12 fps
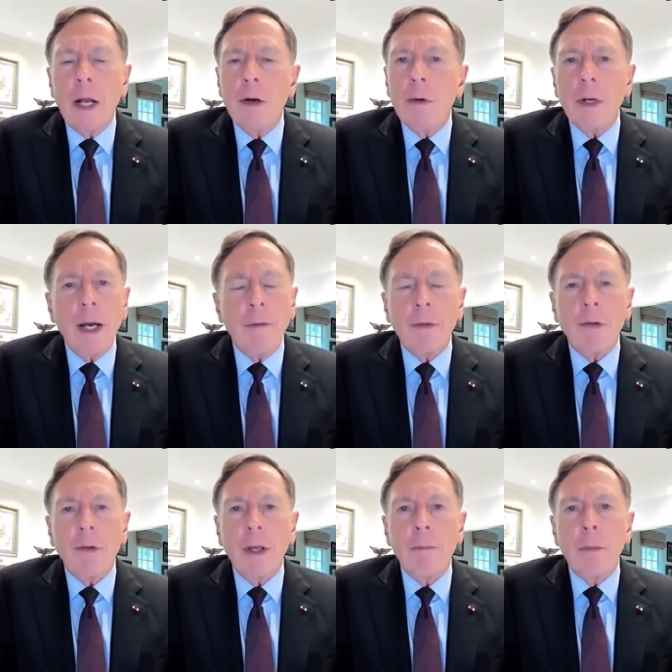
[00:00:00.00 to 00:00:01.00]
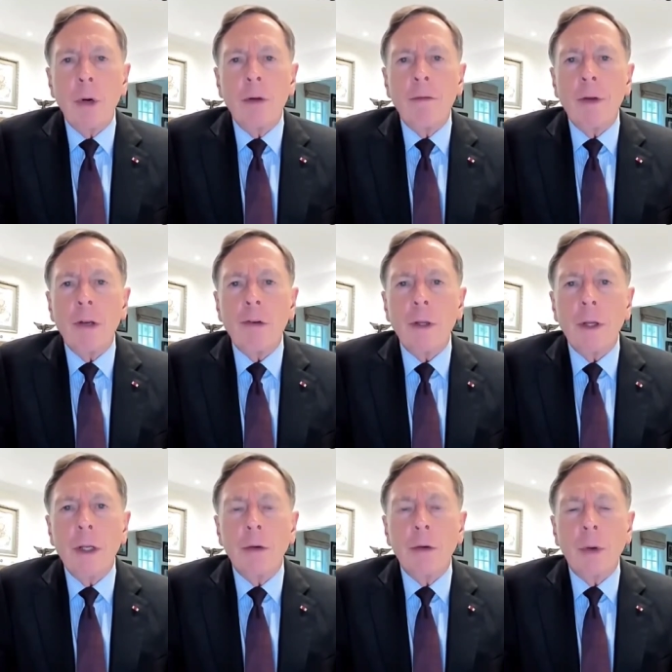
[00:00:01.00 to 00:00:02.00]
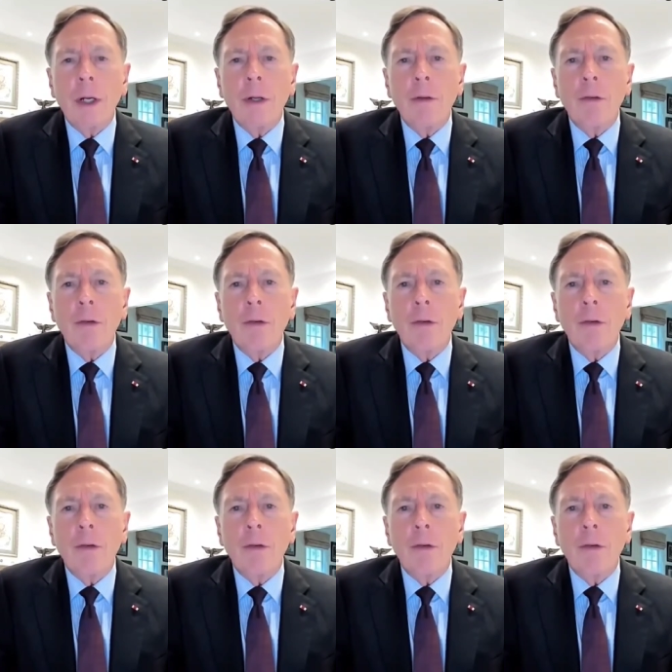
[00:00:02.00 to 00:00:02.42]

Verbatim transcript: they don't have the same motivation that Ukrainian